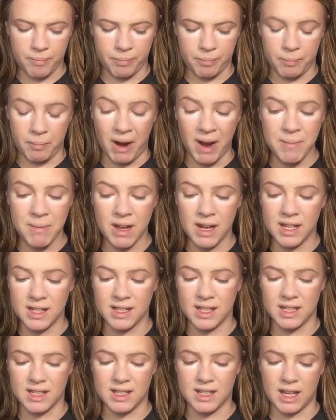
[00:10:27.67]
My bet is
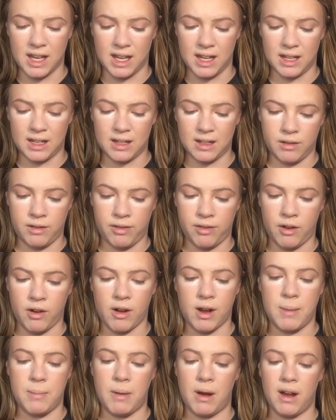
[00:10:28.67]
it's like
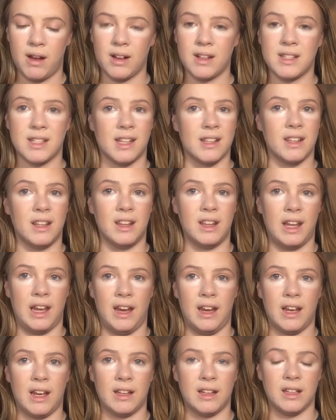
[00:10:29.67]
$30
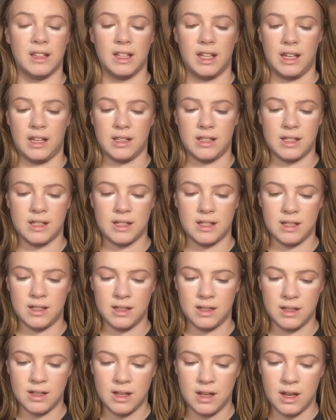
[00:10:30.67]
at the least,
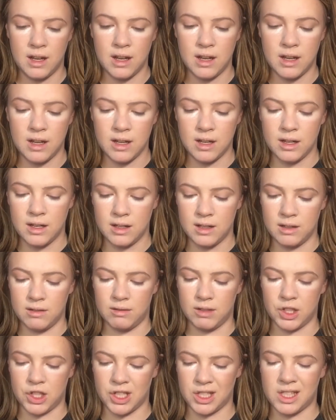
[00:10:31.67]

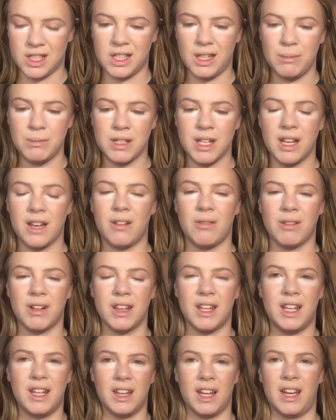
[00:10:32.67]
which just seems like
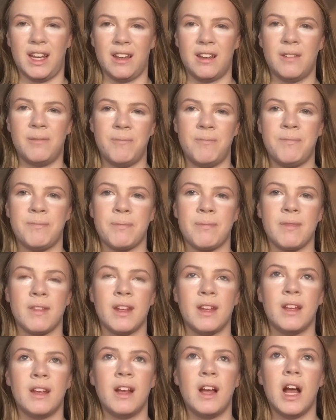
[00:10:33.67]
really like
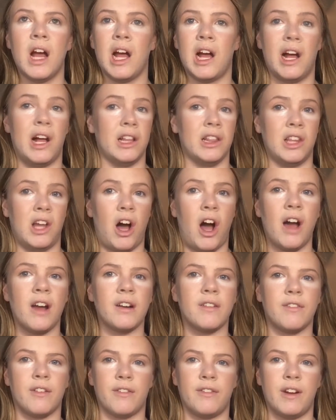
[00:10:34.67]
a
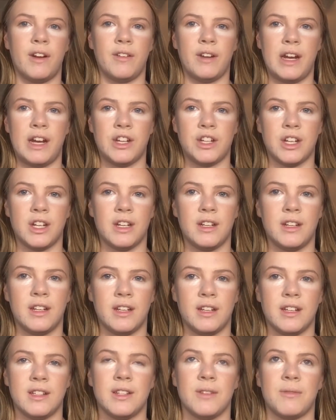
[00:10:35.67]
lot for foundation
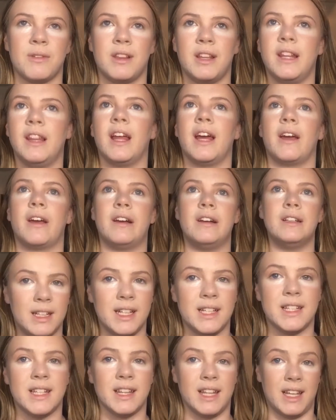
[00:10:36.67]
that doesn't really like
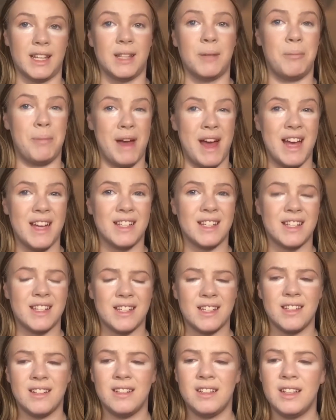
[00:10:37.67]
isn't like the
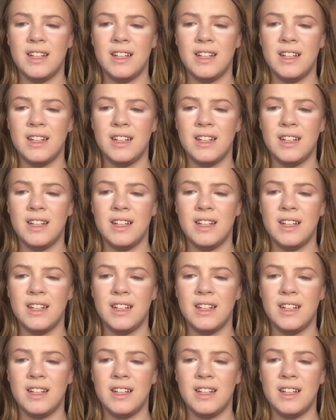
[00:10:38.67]
best,